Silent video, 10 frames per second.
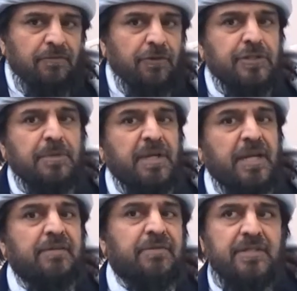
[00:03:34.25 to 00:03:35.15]
For the
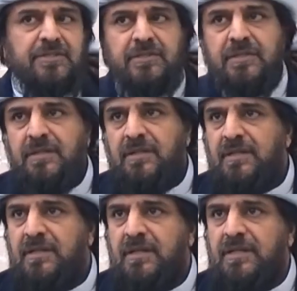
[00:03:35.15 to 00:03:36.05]
believers,
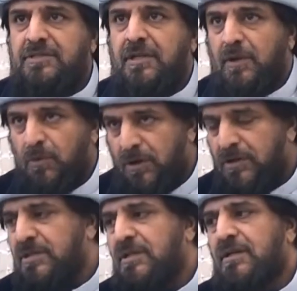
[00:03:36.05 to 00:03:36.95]
it's a
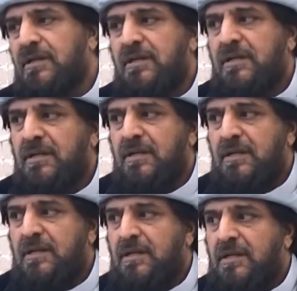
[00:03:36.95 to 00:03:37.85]
reward
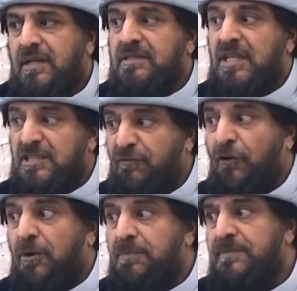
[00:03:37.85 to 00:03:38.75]
in this
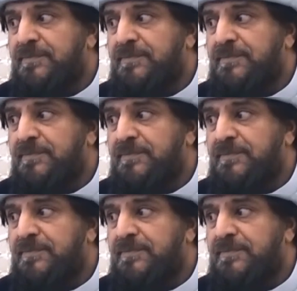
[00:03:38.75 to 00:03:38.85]
form.